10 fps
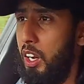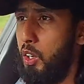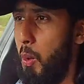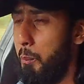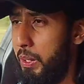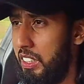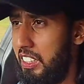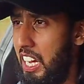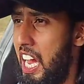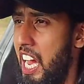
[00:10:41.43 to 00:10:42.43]
a
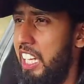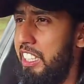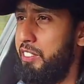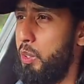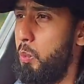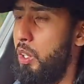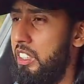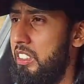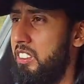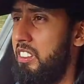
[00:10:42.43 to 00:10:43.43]
competent car, if you
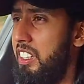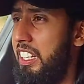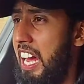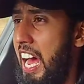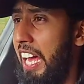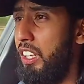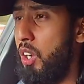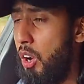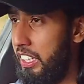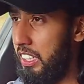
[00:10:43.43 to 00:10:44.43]
want an
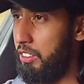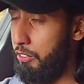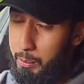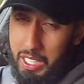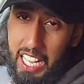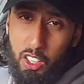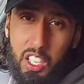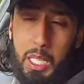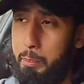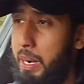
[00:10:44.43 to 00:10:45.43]

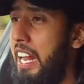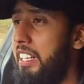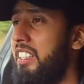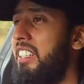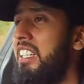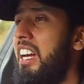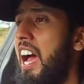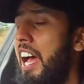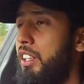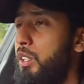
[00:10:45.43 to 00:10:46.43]
iconic brand,
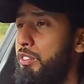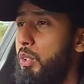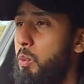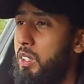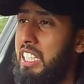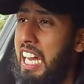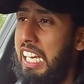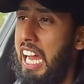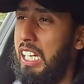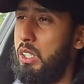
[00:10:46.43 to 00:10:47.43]
and if you want that
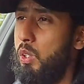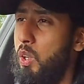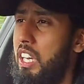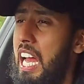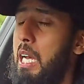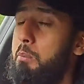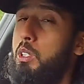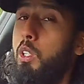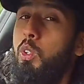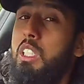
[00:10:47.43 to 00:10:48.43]
car to look
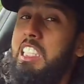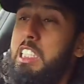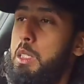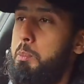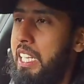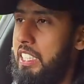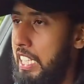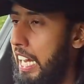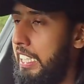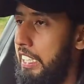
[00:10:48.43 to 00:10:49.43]
absolutely
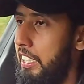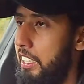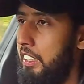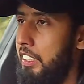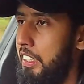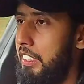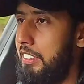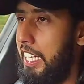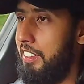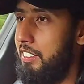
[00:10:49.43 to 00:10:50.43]
spectacular,
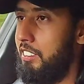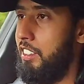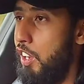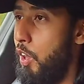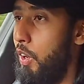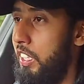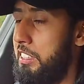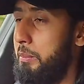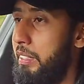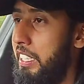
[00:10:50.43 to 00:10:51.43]
then the
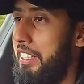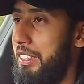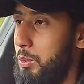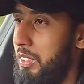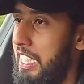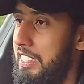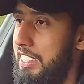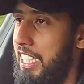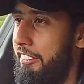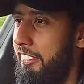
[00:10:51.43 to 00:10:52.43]
Lotus Emira is one that's
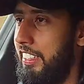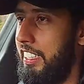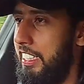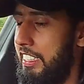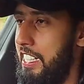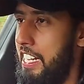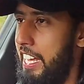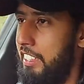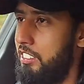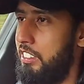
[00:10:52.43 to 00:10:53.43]
definitely going to turn
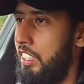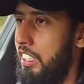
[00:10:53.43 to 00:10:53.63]
heads.